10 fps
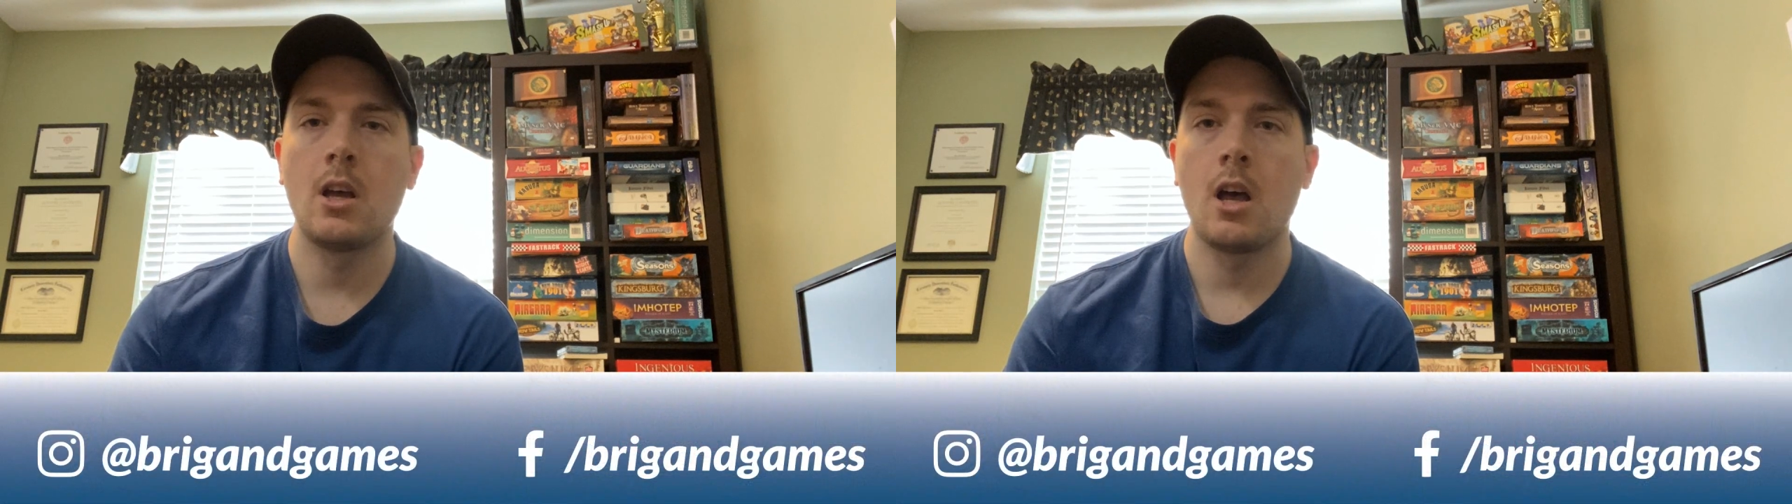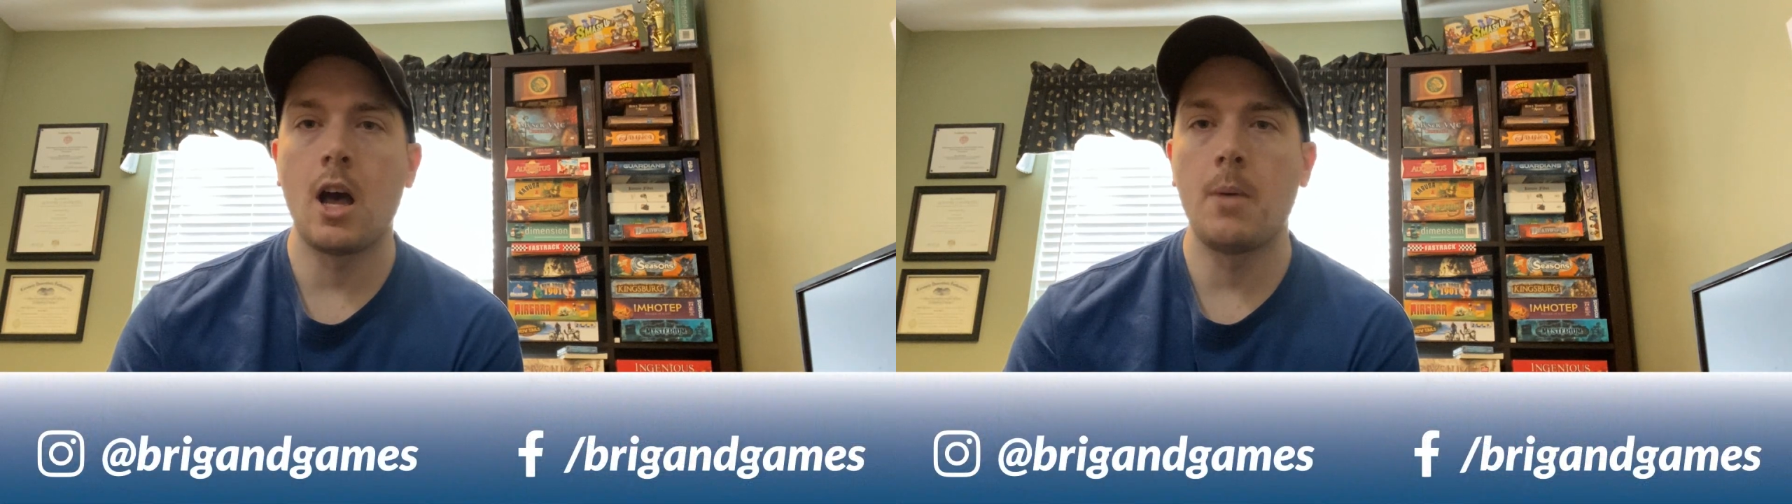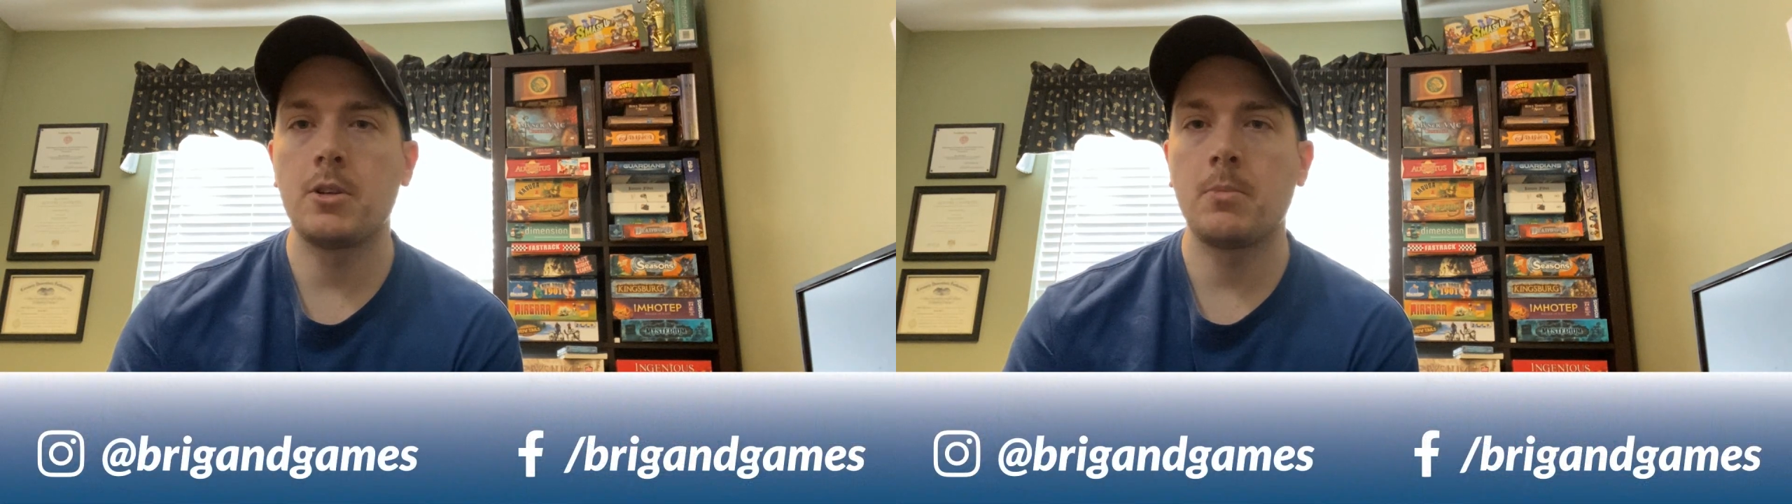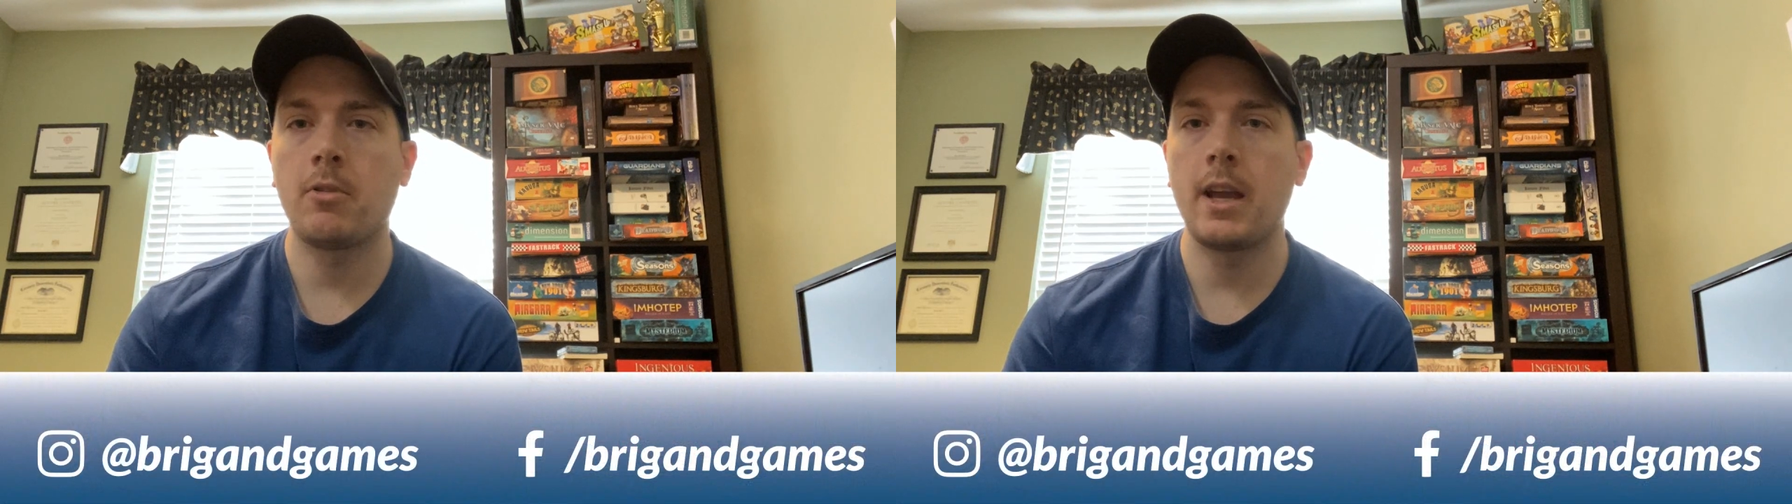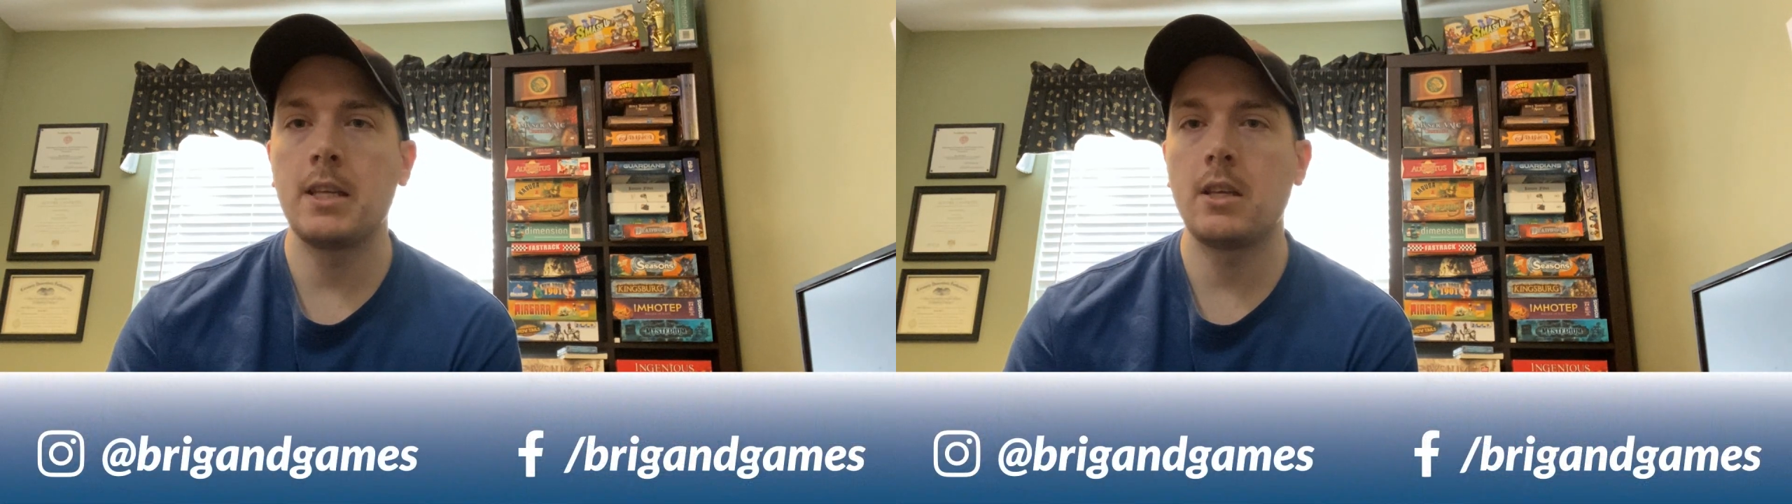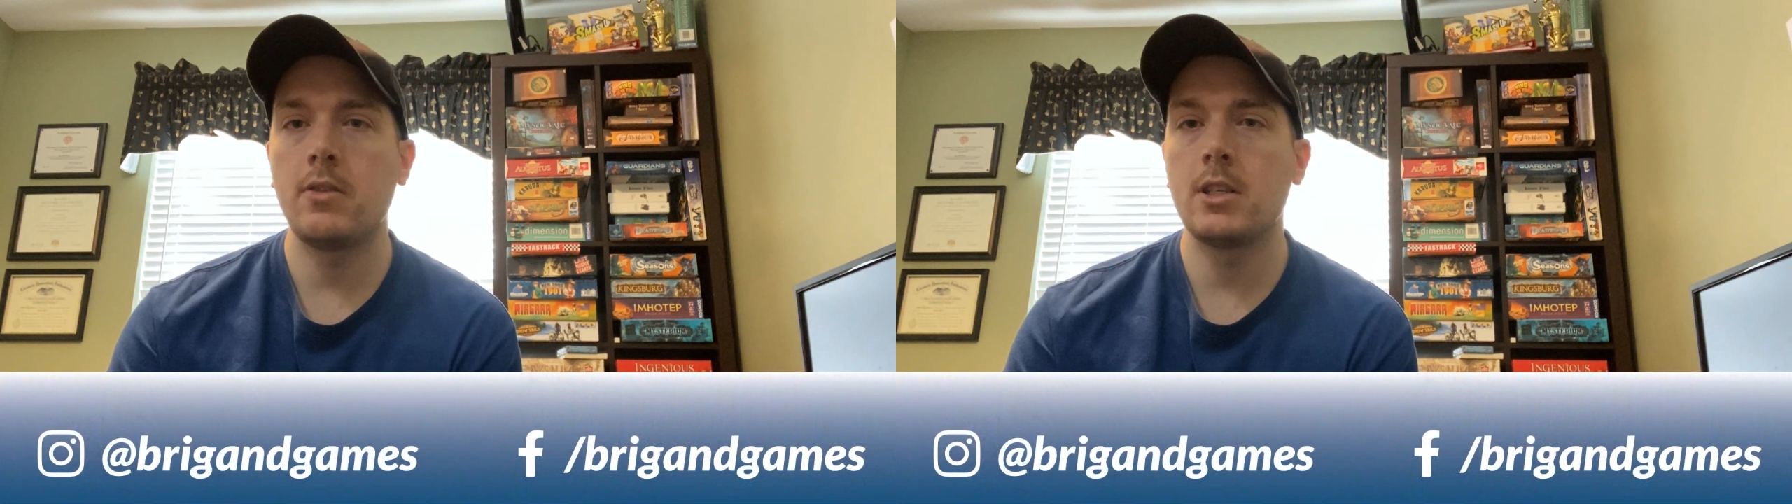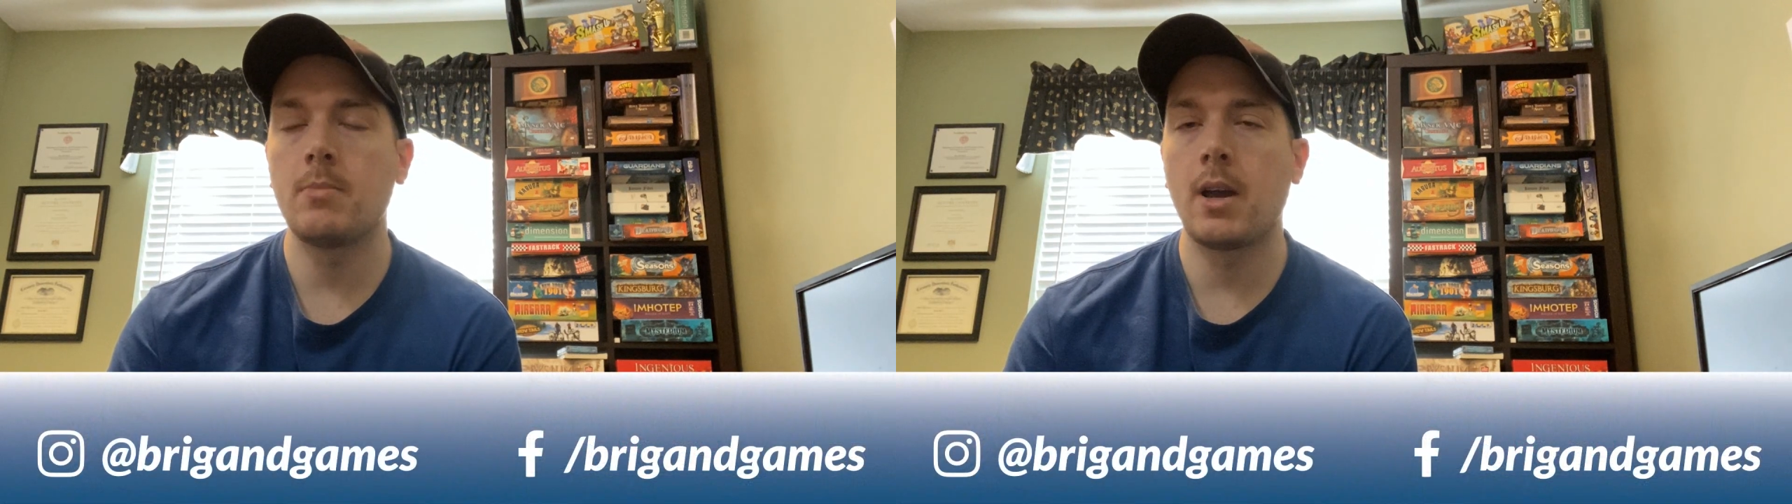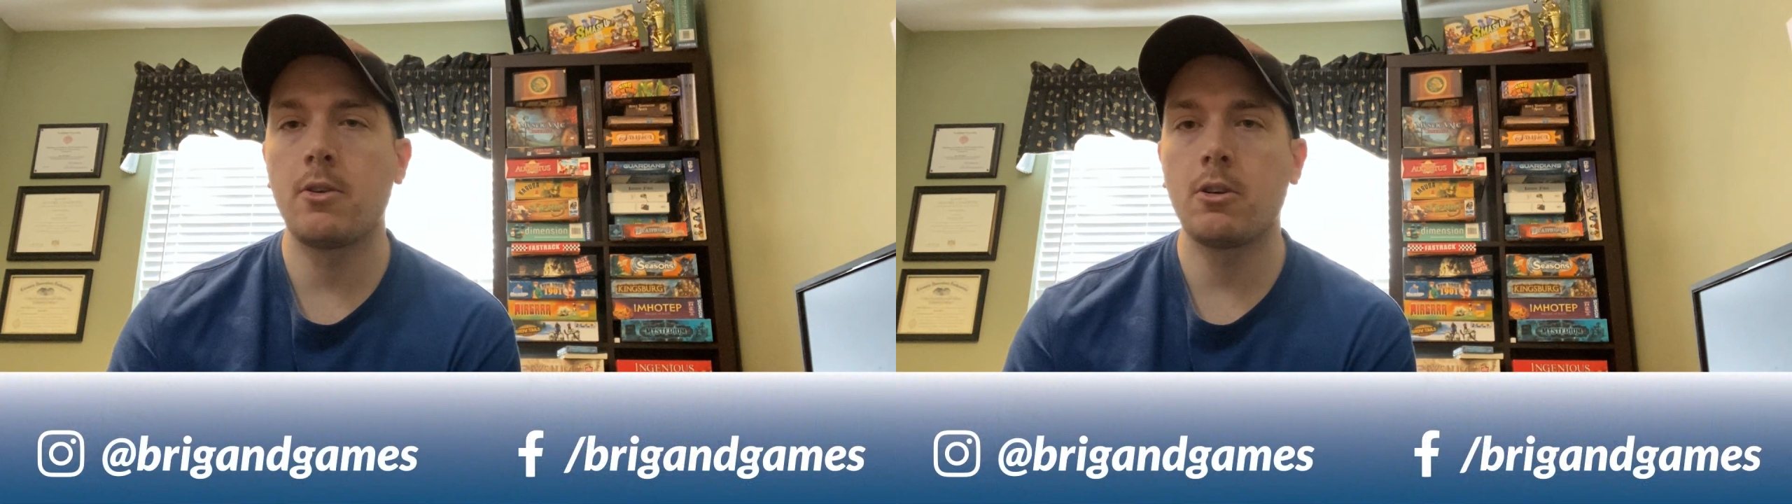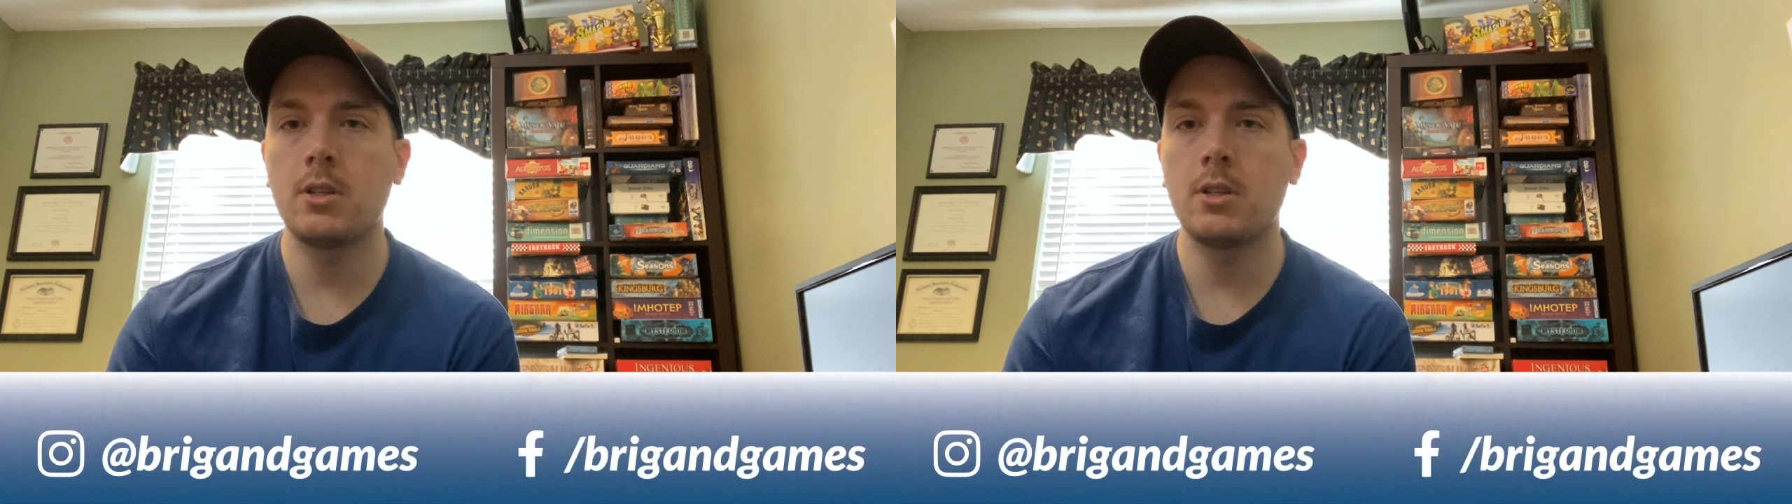I'm Jim Price, and this is my third